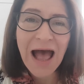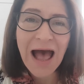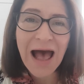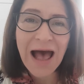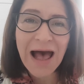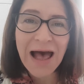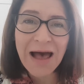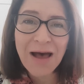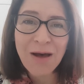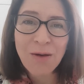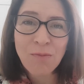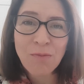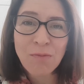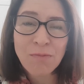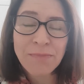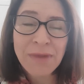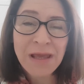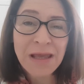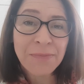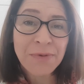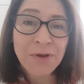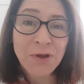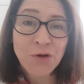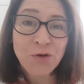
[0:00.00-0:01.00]
Um,
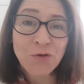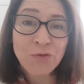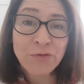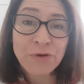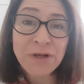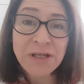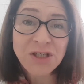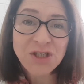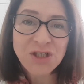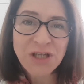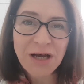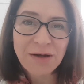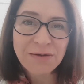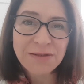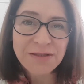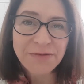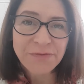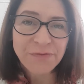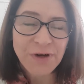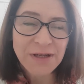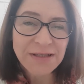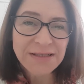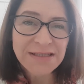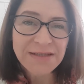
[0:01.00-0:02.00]
maybe you've reached out to
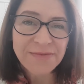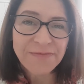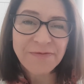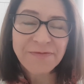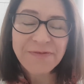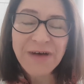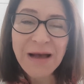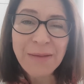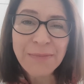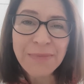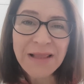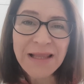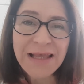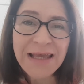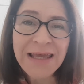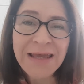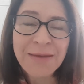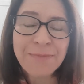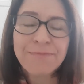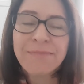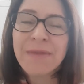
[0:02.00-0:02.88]
friends and family,